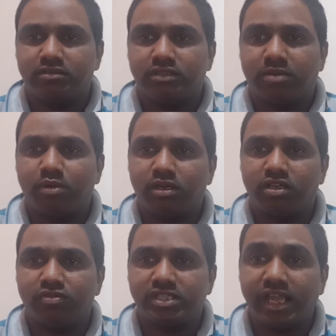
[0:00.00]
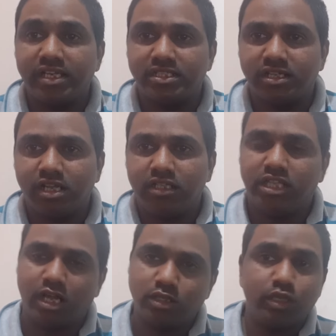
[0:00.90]
amount of sales, they
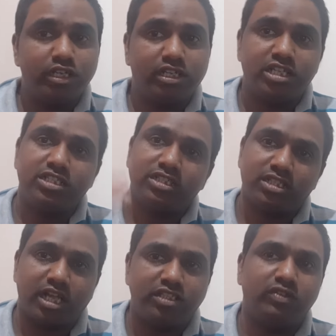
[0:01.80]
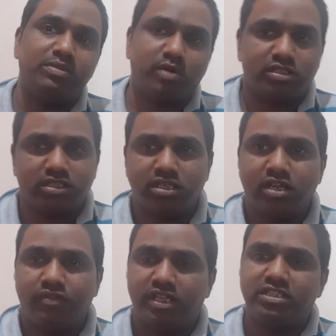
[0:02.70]
also increased the size of the boxes.
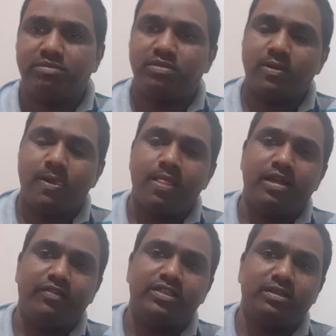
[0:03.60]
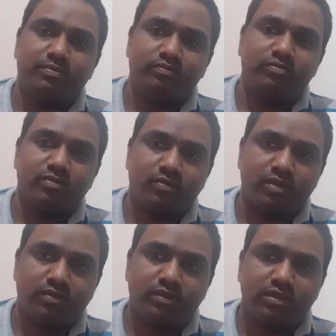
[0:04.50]
For example, if it
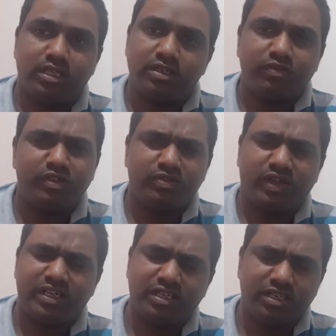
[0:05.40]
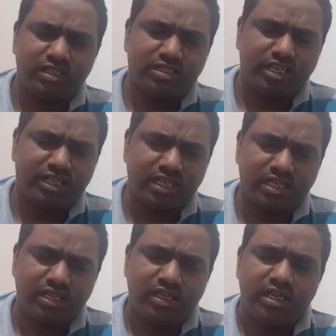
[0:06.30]
is if you find in a street,
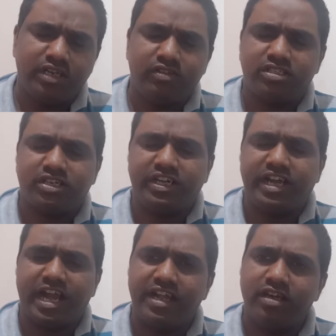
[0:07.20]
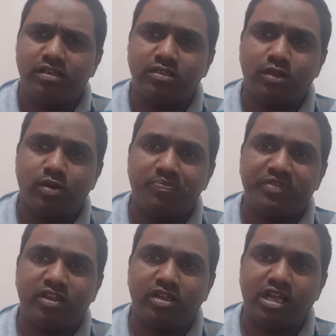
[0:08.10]
in your street end also,
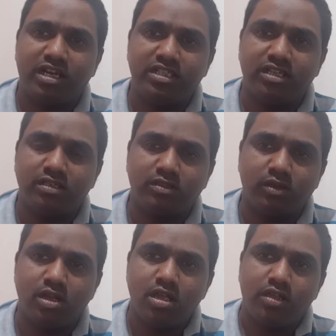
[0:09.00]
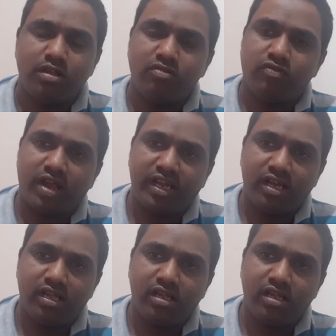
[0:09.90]
gullies also, you'll find